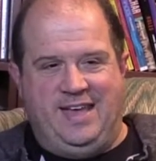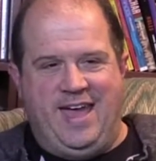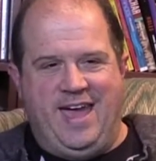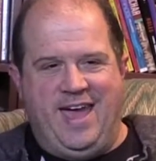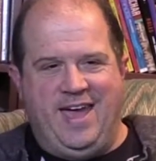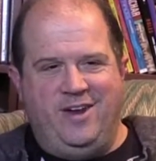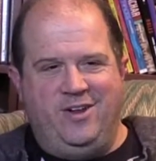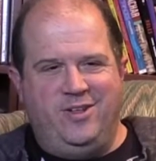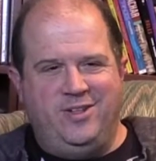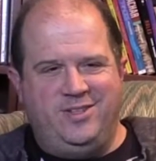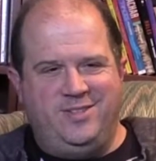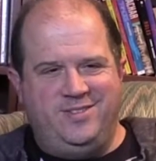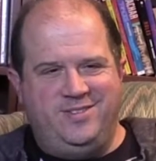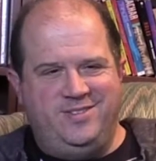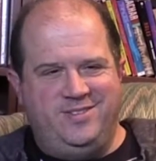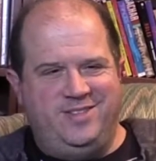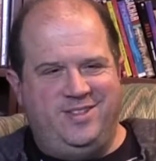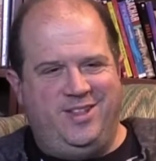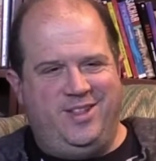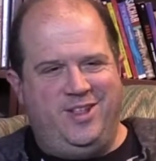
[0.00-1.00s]
Yeah, I know
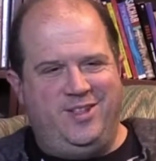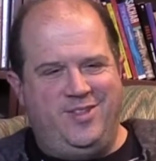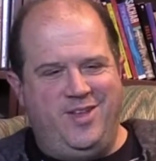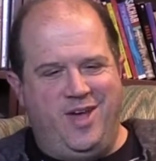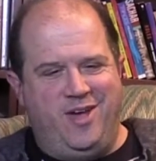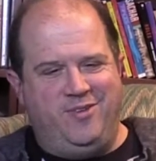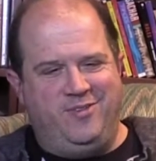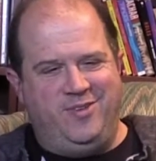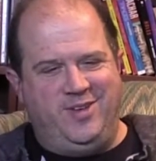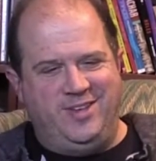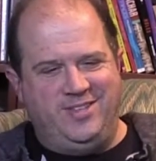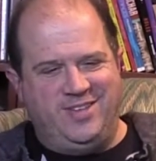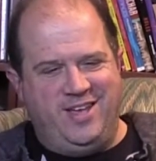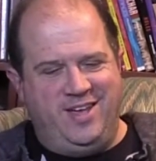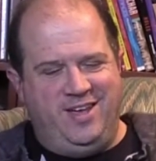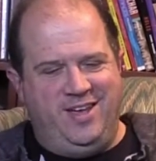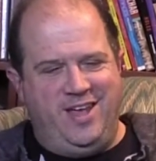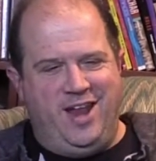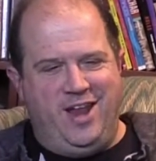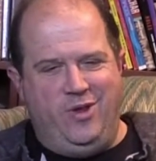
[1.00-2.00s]
it's a little tough because I
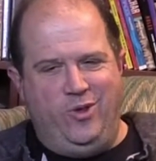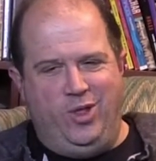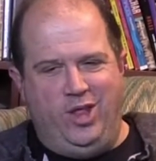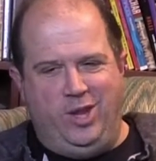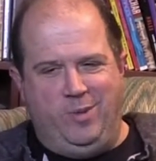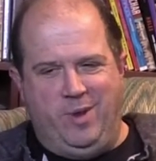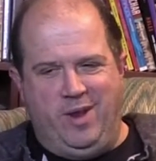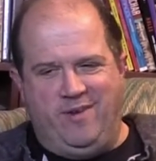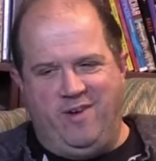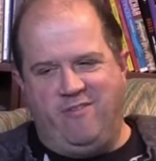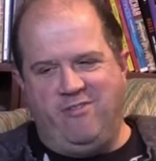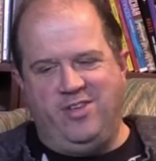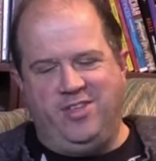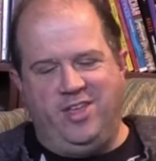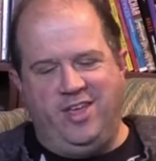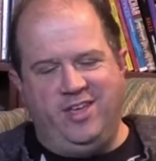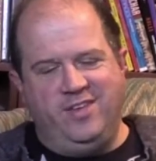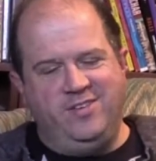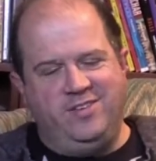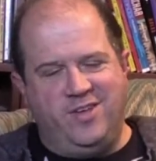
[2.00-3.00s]
kind of do a little bit of
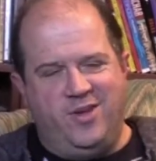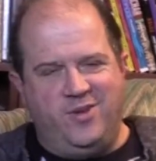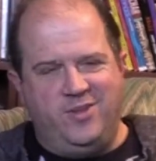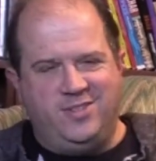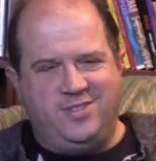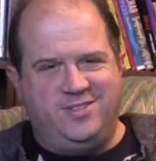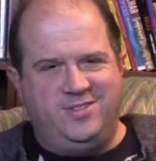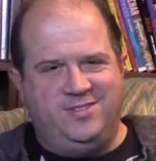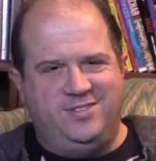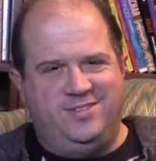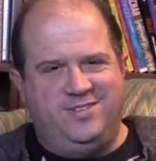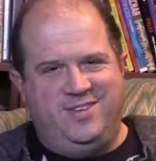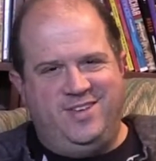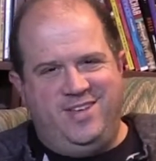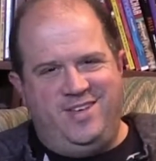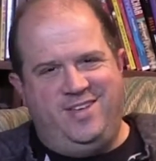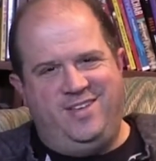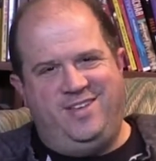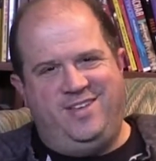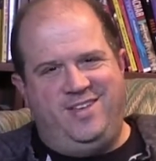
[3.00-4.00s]
everything, so it's
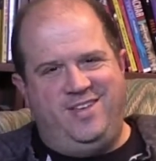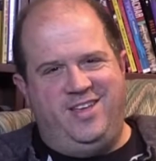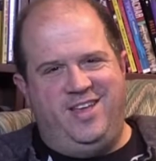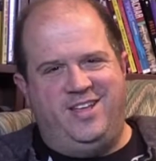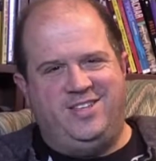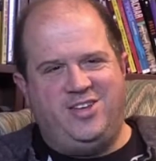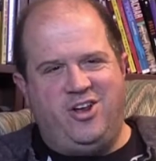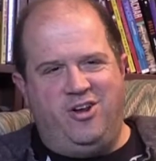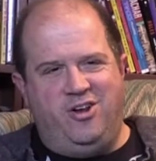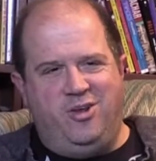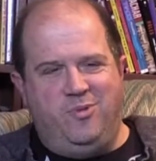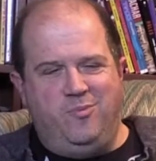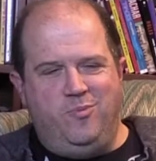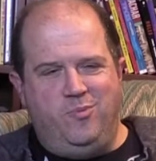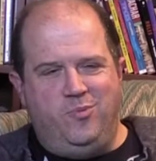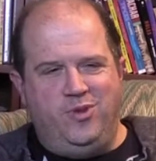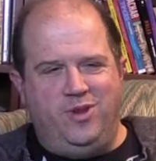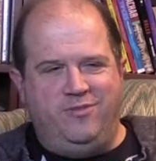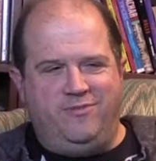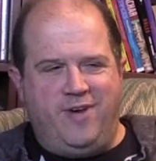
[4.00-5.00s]
hard to
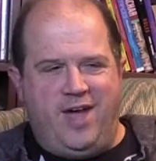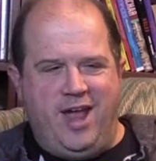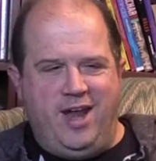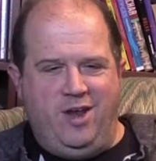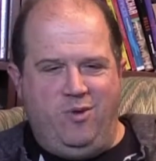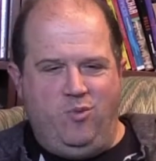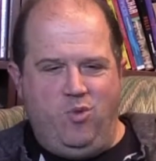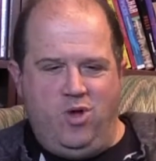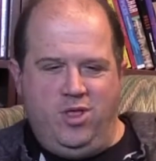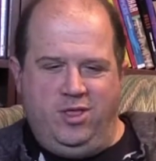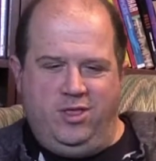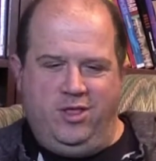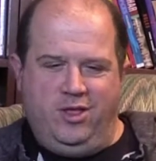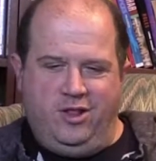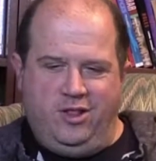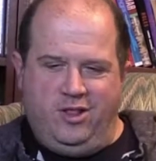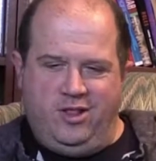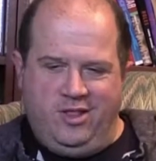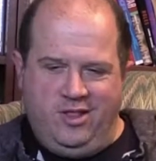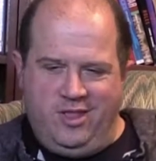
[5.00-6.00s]
define in one
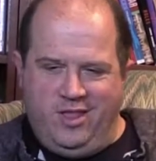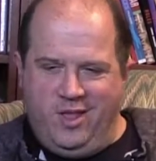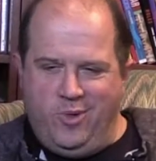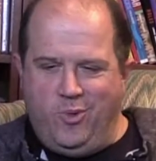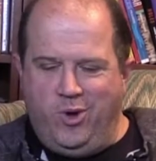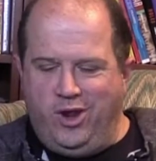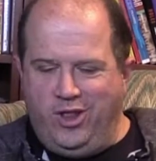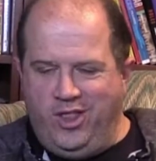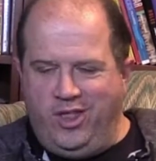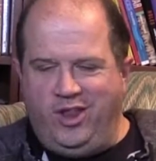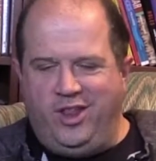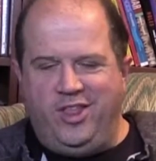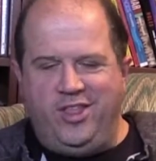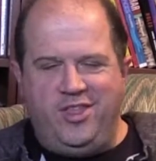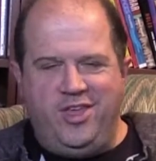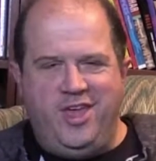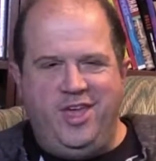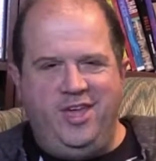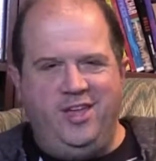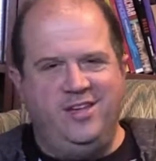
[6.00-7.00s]
little
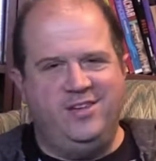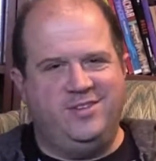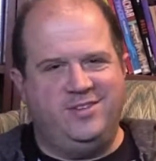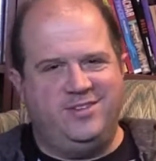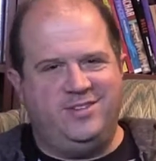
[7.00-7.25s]
thing.